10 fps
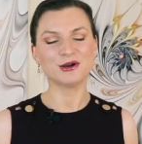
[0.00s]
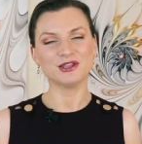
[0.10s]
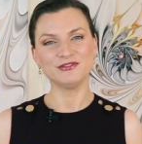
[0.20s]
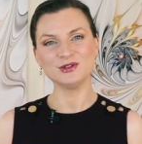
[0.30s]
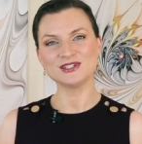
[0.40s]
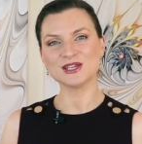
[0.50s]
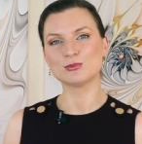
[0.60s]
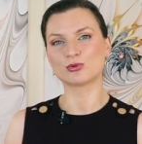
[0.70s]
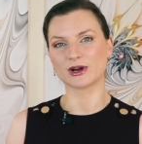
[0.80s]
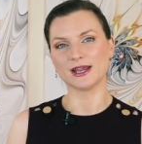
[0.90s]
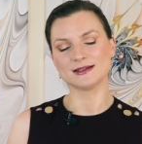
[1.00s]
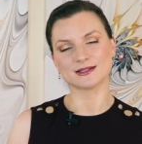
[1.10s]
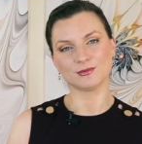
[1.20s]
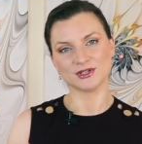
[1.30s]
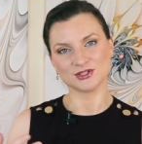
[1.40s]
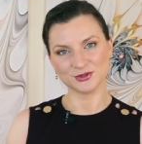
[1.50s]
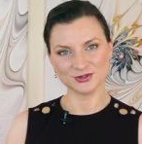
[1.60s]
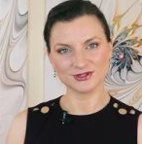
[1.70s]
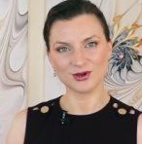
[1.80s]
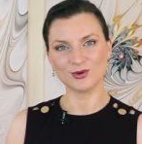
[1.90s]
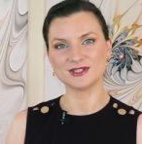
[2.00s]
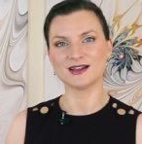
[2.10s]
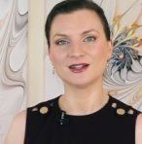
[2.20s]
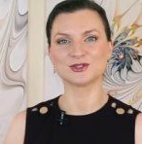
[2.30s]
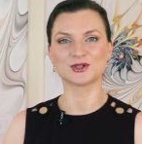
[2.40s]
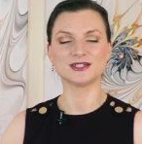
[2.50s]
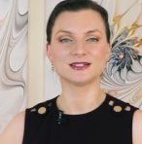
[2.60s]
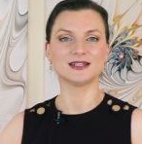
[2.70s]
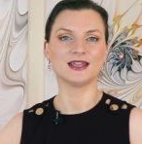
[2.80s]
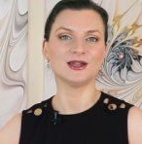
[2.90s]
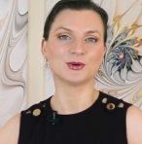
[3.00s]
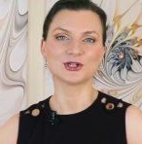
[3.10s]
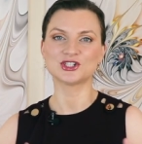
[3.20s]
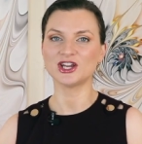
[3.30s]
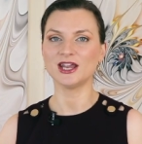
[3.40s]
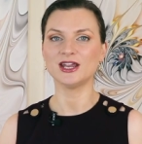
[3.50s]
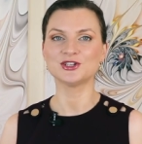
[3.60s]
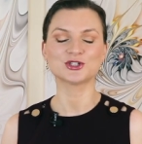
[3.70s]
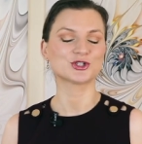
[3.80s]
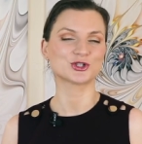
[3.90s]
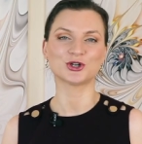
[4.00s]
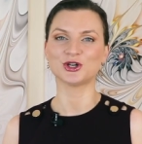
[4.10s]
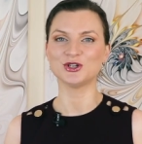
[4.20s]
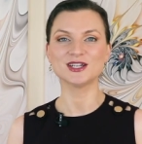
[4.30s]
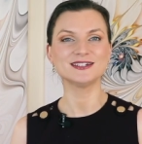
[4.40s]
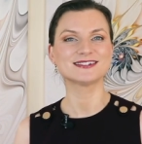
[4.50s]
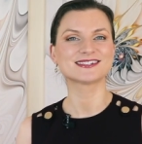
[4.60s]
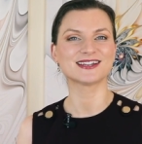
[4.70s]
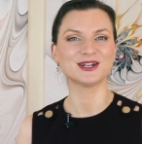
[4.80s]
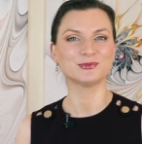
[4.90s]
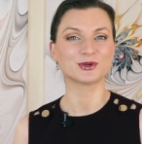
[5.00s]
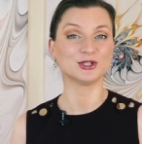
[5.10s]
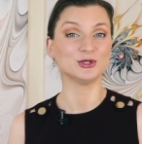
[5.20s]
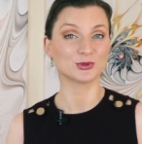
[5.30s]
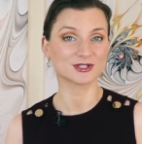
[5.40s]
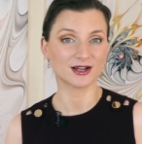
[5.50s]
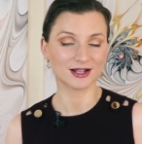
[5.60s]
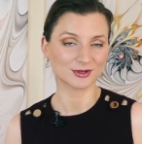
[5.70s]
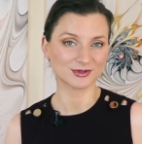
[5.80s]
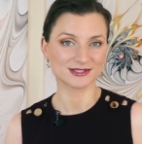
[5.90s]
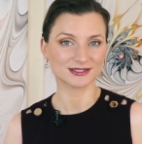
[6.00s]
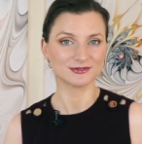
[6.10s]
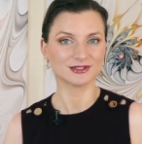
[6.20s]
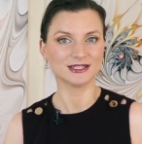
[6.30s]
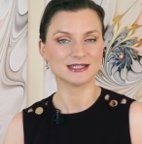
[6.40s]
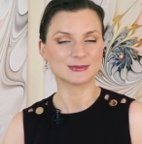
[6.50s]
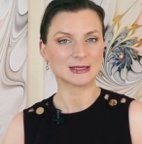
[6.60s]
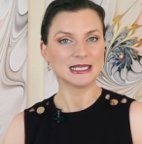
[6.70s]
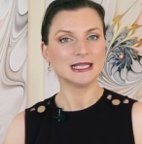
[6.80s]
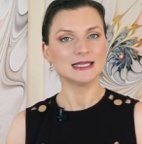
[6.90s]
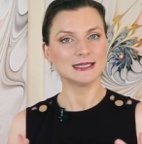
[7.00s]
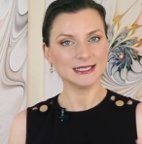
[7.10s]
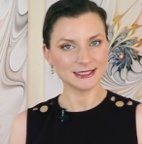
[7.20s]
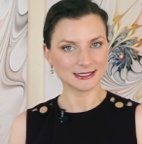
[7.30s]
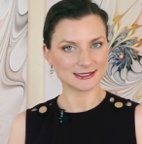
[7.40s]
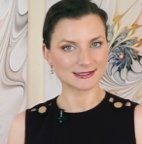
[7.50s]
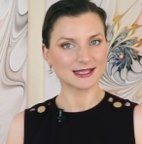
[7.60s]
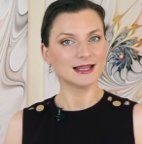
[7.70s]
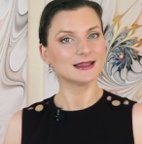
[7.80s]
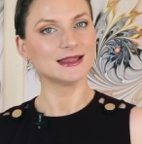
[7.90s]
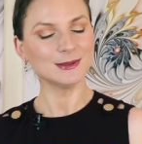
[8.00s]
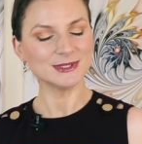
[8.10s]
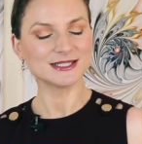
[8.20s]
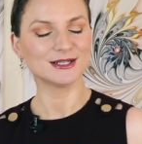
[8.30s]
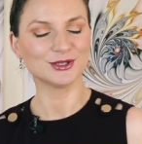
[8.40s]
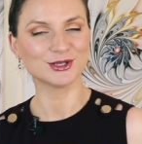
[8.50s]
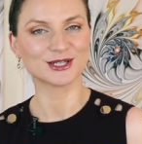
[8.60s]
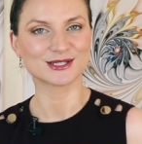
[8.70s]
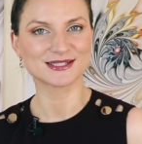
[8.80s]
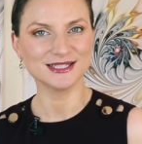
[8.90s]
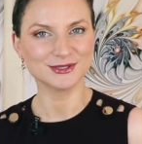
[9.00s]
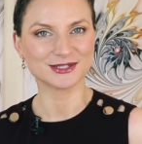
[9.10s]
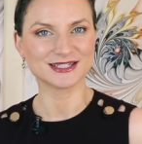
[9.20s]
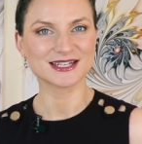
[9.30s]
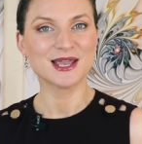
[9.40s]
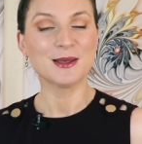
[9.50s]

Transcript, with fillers: Now, if you take breaks and return to the hotel during the day or change, sure, you can decide what your tolerance level is. But ladies, let me tell you a little secret.